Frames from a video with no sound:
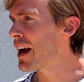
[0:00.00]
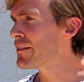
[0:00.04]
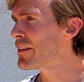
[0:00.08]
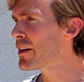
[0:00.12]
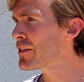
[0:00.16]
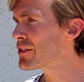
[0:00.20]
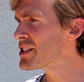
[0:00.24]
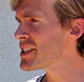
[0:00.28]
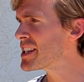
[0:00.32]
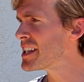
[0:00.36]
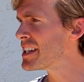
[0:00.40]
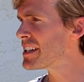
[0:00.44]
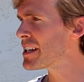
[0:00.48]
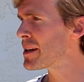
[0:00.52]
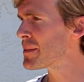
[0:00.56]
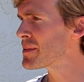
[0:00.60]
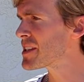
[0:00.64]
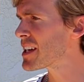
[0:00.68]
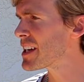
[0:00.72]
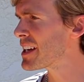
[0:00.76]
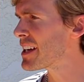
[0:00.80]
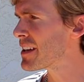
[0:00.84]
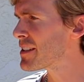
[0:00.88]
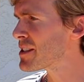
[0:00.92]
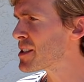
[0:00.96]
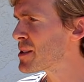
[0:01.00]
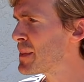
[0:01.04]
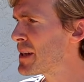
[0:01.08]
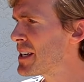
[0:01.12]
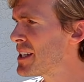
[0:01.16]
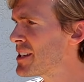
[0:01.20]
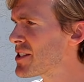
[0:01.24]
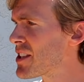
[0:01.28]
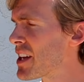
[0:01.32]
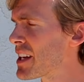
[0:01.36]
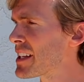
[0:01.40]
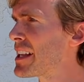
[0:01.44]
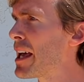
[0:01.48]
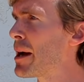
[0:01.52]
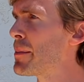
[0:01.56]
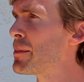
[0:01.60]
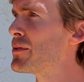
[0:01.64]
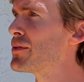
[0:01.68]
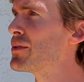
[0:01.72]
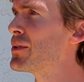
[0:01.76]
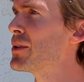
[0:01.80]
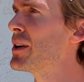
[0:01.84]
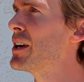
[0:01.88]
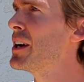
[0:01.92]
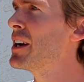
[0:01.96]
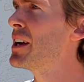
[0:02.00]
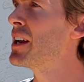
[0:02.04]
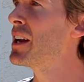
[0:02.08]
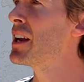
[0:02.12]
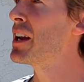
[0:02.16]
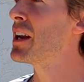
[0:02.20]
I've never seen an upside down spinach like that before.